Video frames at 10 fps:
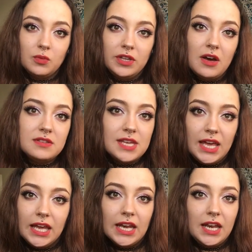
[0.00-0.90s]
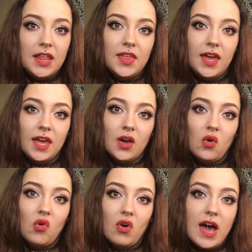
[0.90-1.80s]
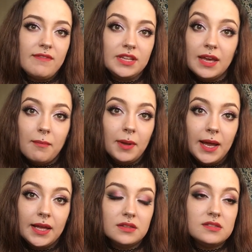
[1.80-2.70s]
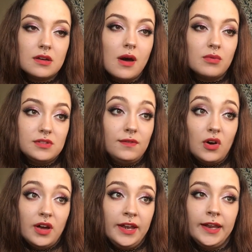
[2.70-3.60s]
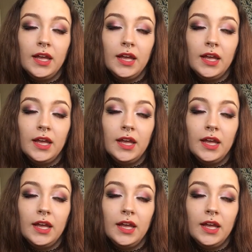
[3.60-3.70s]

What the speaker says: without taking anything or have the implant, so I was fine.